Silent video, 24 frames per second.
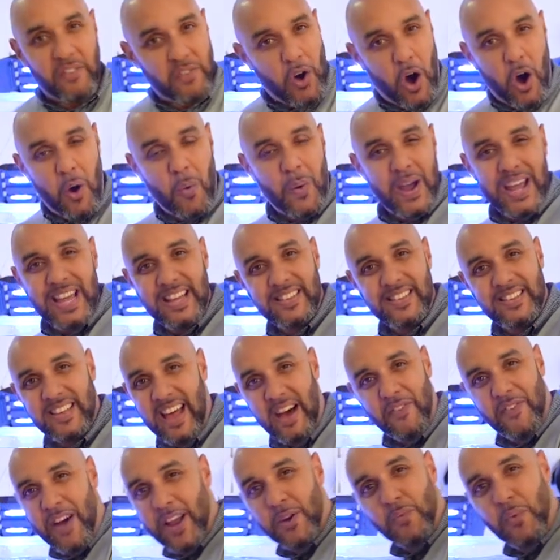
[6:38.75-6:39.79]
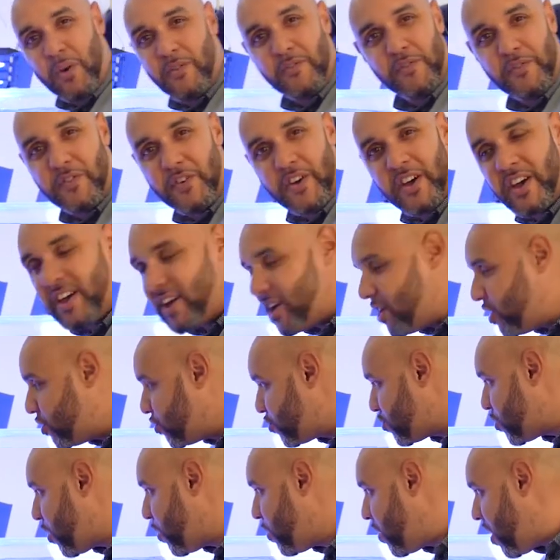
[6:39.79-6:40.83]
I've always, I've had one for
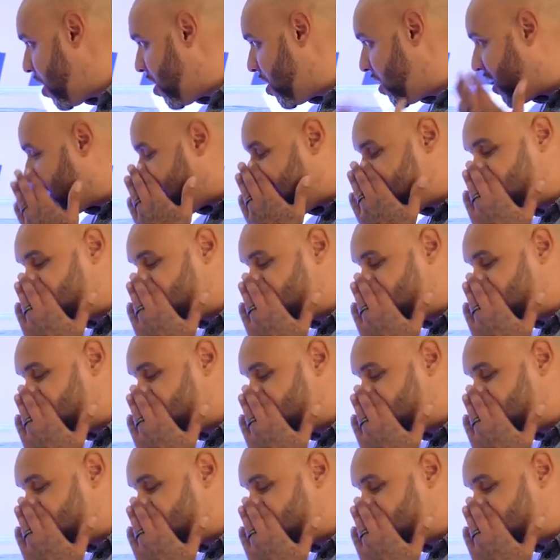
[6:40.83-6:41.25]
so long.